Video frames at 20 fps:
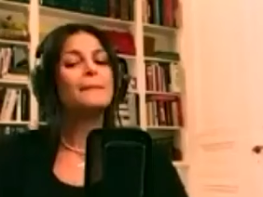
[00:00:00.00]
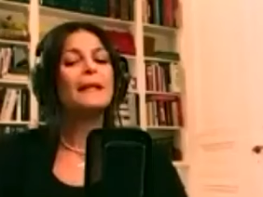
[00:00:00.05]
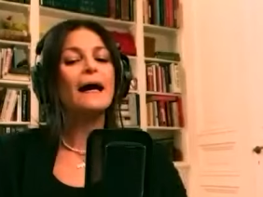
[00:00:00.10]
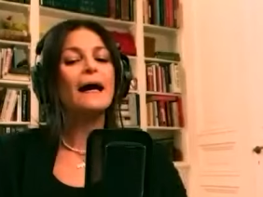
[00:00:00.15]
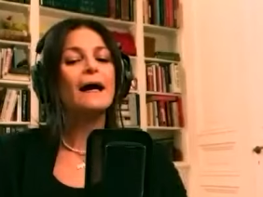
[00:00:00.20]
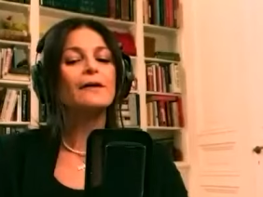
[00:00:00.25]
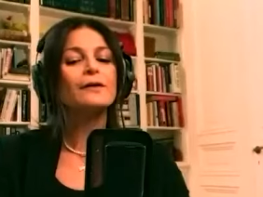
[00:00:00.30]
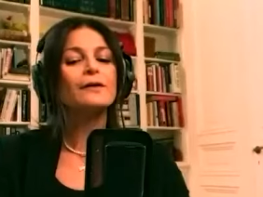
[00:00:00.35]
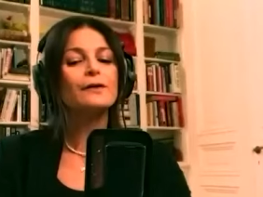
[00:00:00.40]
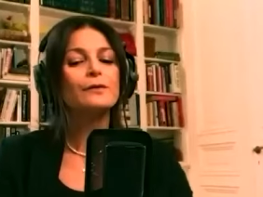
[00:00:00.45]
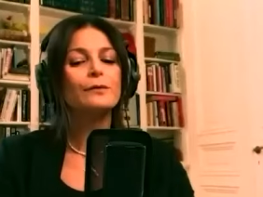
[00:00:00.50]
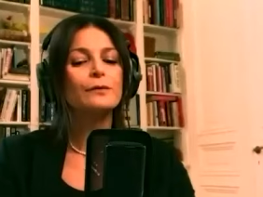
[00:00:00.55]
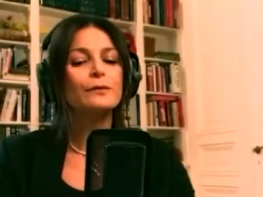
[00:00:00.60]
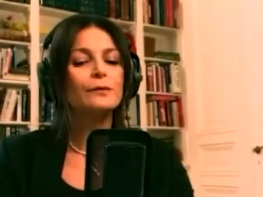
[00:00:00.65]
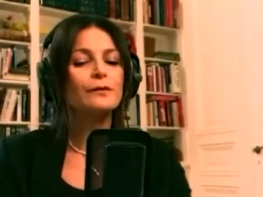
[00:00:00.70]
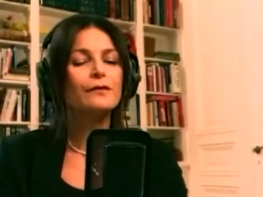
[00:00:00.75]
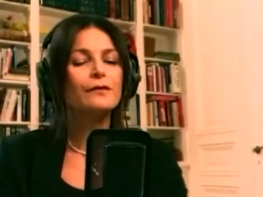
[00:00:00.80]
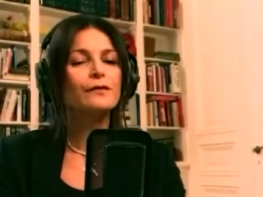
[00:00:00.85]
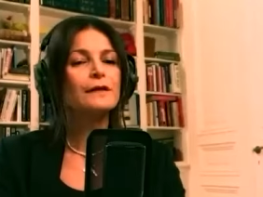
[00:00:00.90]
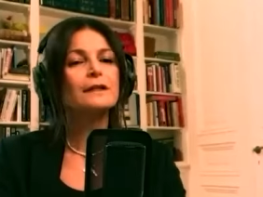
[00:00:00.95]
How do you
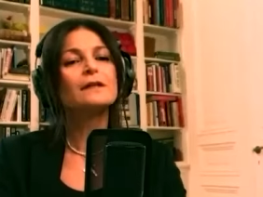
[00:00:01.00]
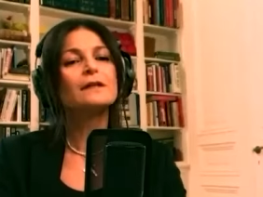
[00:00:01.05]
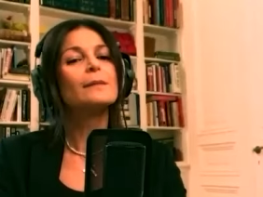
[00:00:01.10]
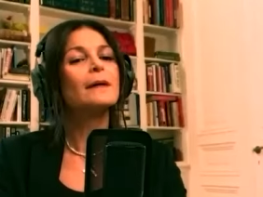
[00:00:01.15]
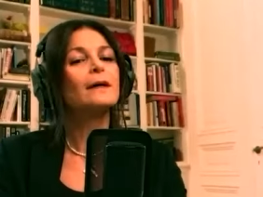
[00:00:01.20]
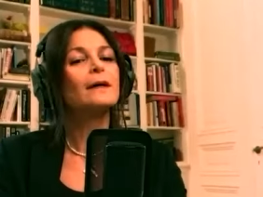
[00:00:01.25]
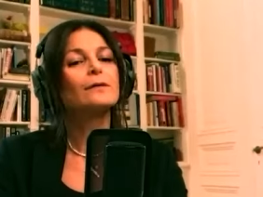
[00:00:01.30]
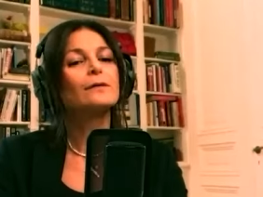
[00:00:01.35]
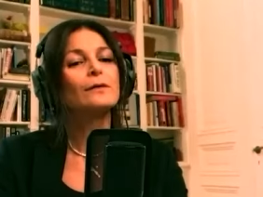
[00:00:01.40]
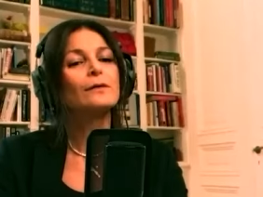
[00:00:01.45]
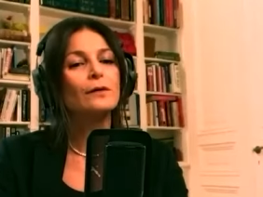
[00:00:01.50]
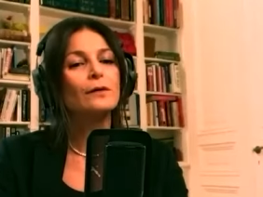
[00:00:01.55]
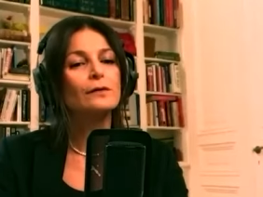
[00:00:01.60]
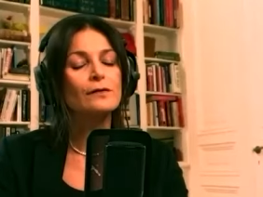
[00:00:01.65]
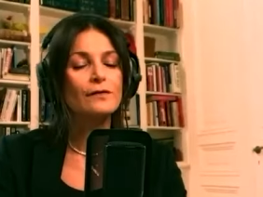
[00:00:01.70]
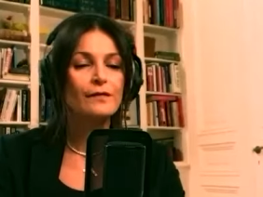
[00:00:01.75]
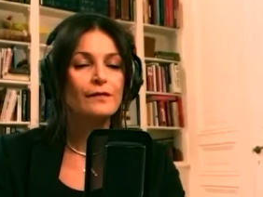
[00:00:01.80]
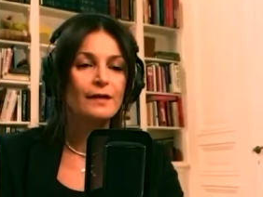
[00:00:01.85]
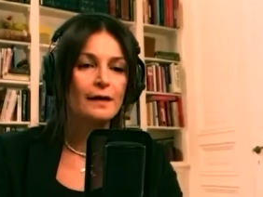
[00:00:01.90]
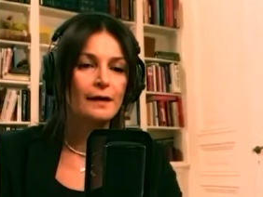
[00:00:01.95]
feel about all
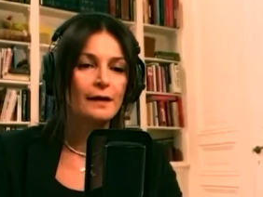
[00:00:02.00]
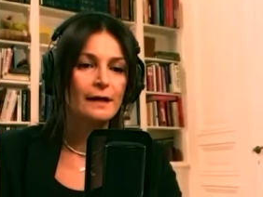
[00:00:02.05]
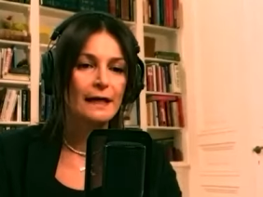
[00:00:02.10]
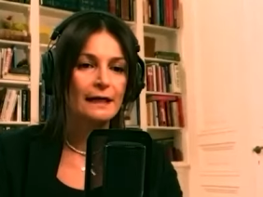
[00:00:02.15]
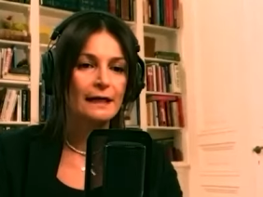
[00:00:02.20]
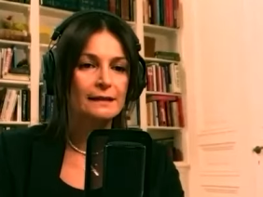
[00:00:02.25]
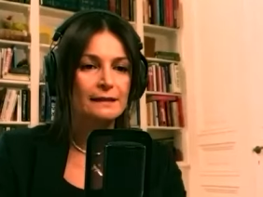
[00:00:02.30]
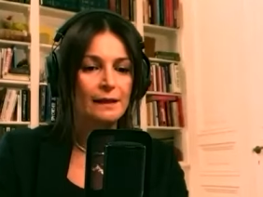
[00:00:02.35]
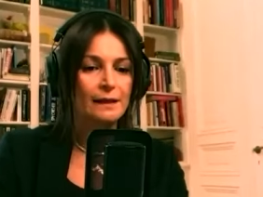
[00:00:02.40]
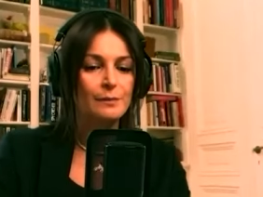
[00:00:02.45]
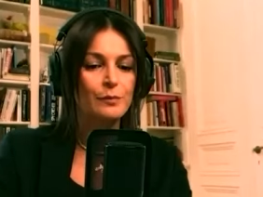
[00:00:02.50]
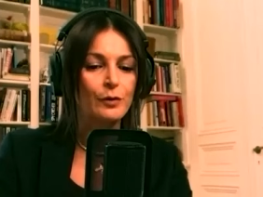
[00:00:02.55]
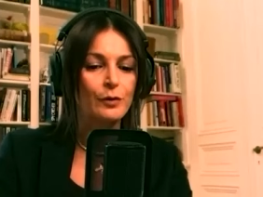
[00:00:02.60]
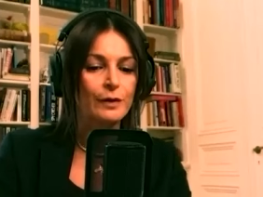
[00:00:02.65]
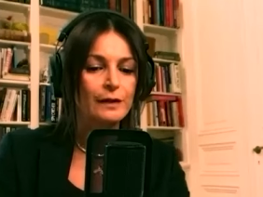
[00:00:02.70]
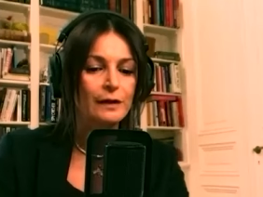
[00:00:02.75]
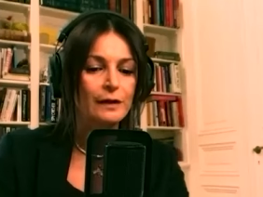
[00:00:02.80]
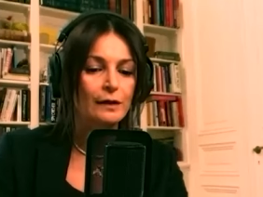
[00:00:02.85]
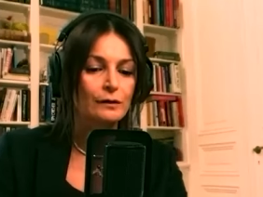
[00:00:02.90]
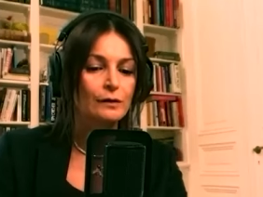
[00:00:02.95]
of the
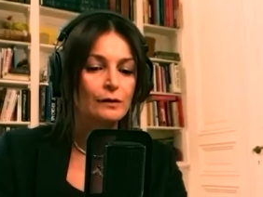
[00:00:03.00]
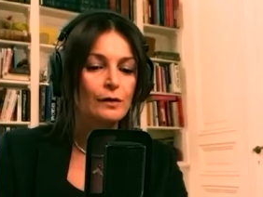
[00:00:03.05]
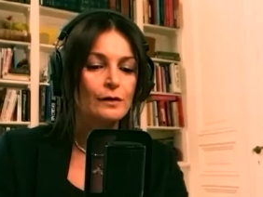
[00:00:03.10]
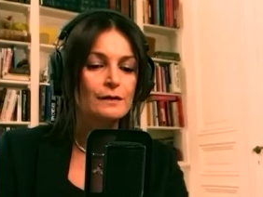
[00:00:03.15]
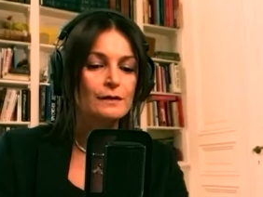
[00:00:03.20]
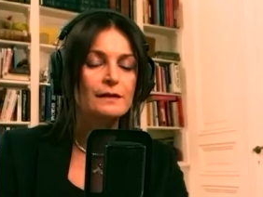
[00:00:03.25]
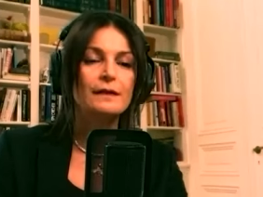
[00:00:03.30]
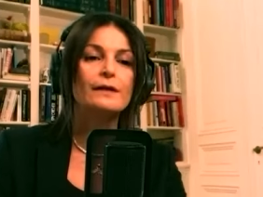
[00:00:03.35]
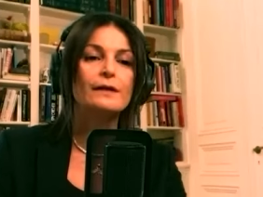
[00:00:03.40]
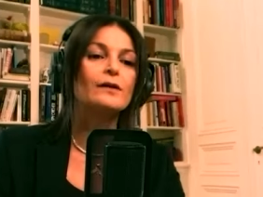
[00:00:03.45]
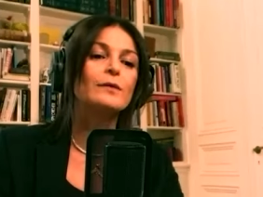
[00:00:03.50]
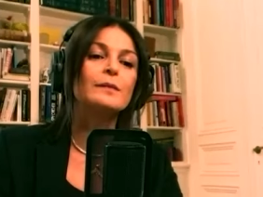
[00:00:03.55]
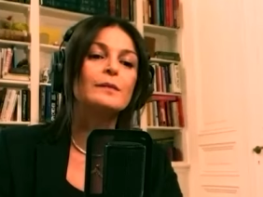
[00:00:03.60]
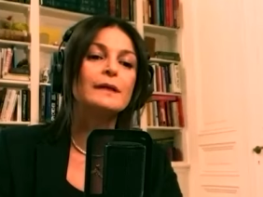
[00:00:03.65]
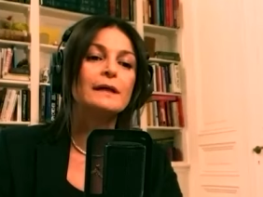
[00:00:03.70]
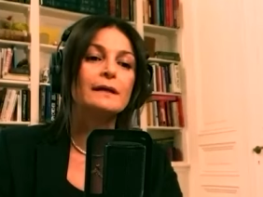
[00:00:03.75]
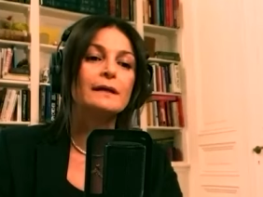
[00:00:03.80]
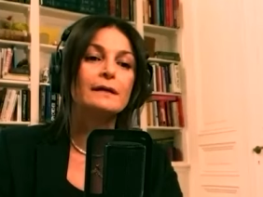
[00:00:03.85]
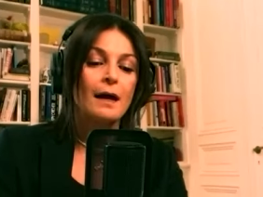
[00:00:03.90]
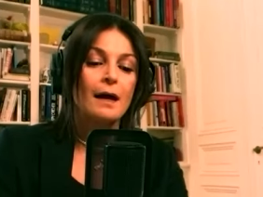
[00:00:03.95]
anti-boycott laws that are
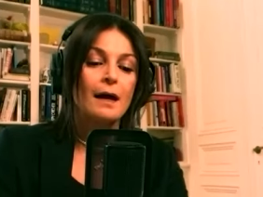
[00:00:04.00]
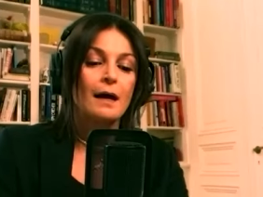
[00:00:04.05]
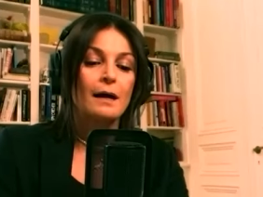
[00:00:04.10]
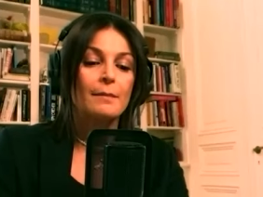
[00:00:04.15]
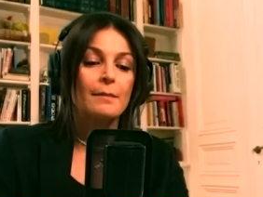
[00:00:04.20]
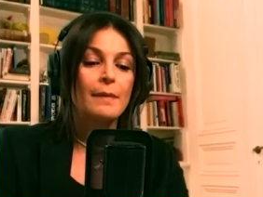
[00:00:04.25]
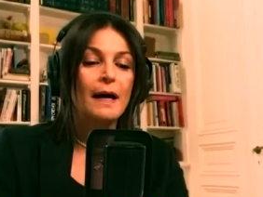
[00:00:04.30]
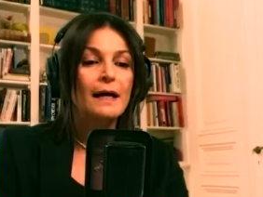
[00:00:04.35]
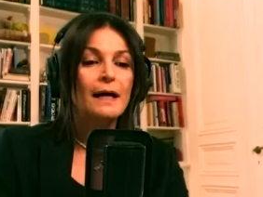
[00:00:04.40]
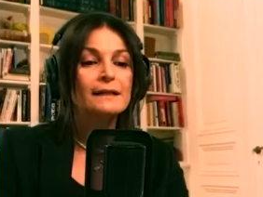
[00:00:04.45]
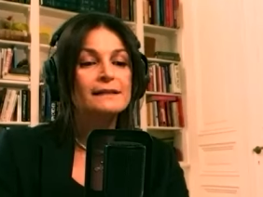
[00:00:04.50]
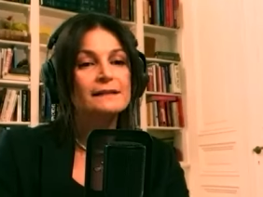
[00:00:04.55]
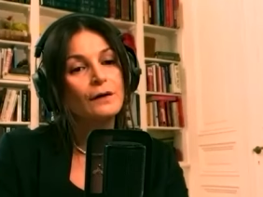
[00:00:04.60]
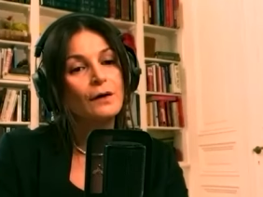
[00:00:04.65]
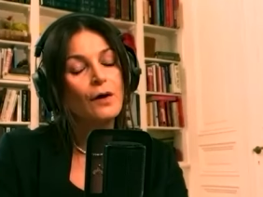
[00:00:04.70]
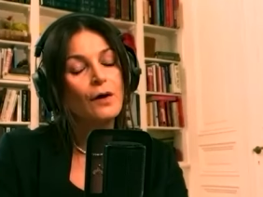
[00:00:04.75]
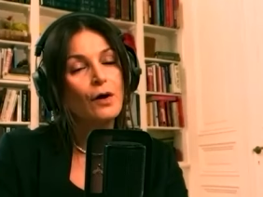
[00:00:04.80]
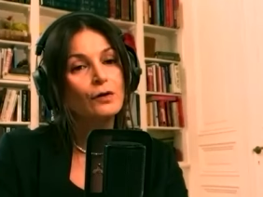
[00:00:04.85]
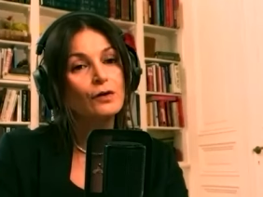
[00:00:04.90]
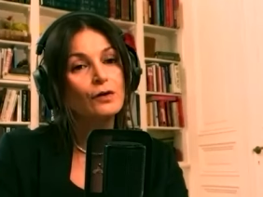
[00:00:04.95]
being passed
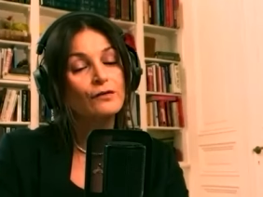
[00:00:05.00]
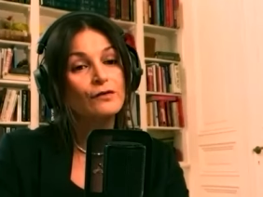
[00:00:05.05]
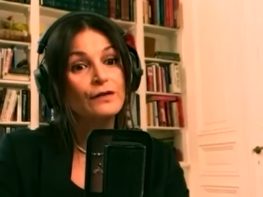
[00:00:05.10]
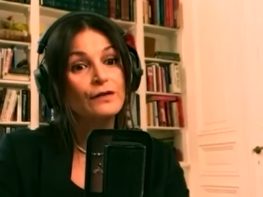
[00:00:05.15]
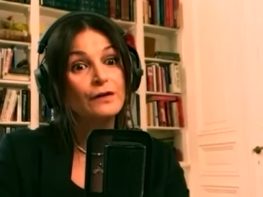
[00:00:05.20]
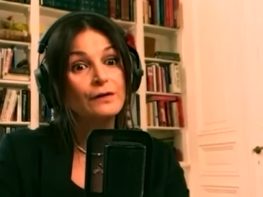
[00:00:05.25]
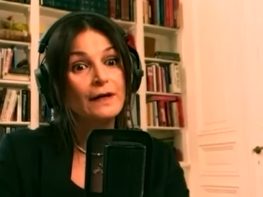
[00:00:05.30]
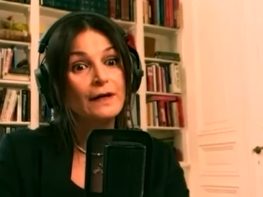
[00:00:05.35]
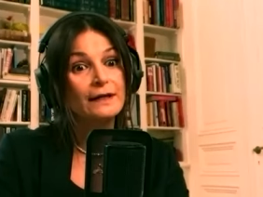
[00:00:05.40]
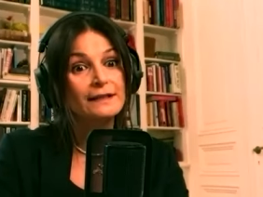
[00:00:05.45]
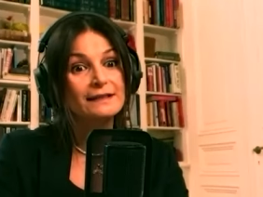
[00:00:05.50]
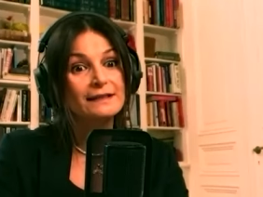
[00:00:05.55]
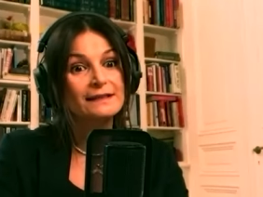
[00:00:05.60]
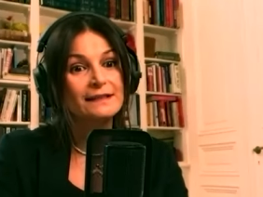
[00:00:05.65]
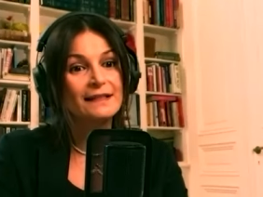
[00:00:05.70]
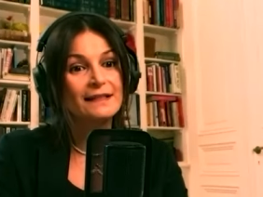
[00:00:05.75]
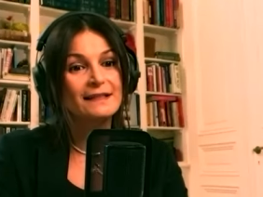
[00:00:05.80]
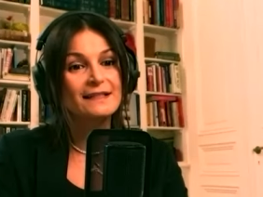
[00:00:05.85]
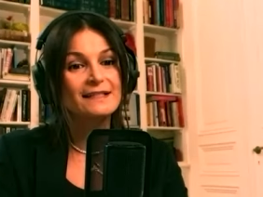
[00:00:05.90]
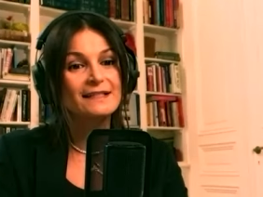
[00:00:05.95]
all over the United
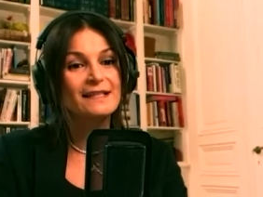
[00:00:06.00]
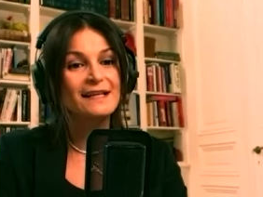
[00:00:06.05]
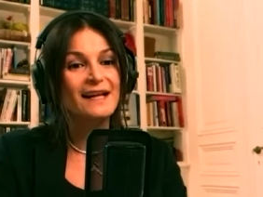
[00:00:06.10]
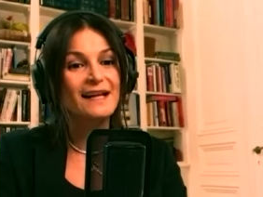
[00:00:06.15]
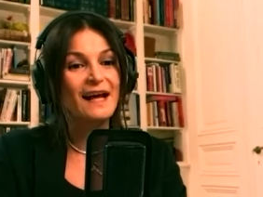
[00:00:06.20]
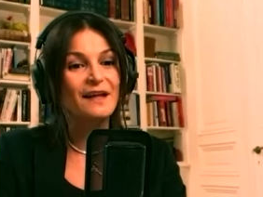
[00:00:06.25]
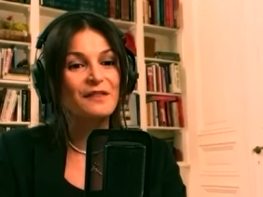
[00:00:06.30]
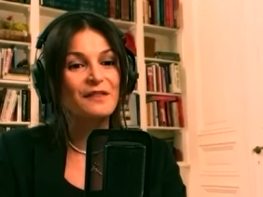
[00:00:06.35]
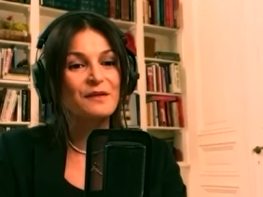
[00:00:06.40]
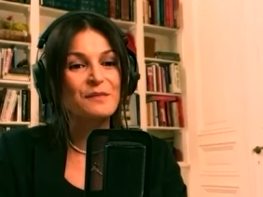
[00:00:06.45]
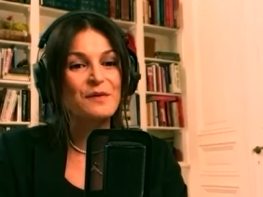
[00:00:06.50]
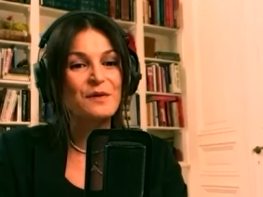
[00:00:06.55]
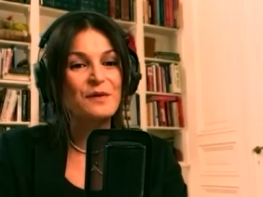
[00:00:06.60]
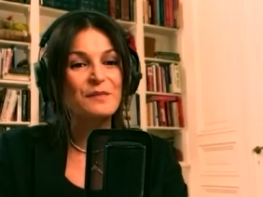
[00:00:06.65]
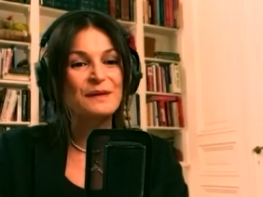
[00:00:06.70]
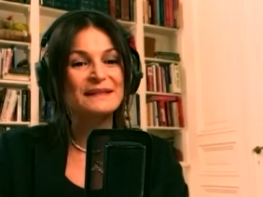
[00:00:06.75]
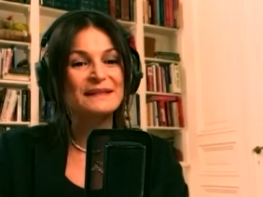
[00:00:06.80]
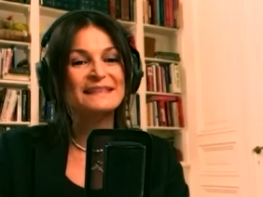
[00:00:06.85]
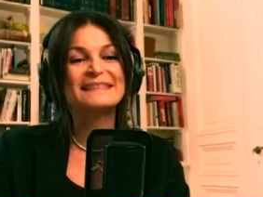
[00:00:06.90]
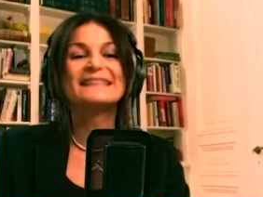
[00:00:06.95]
States at the
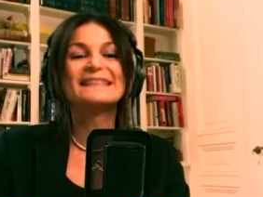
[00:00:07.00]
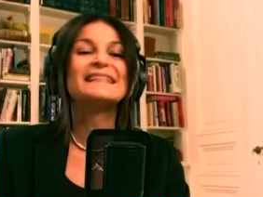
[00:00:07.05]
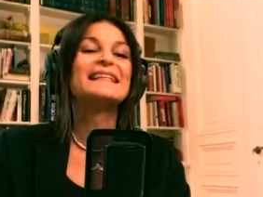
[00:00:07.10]
moment?